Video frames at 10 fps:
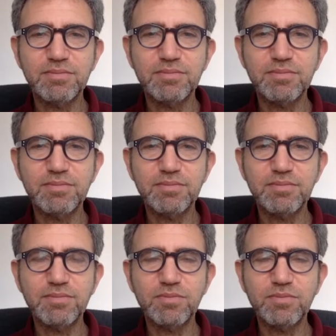
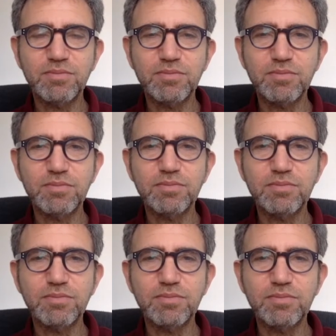
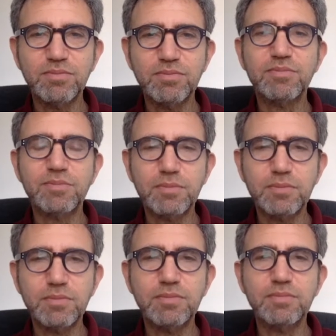
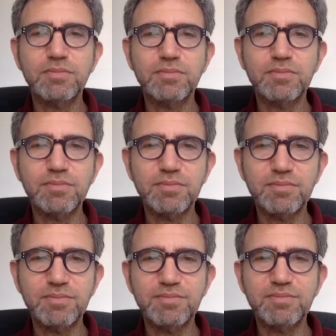
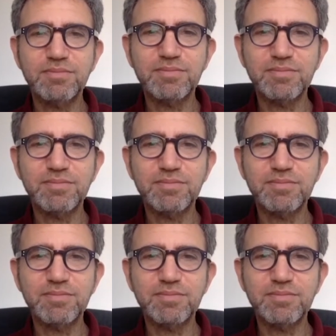[no speech]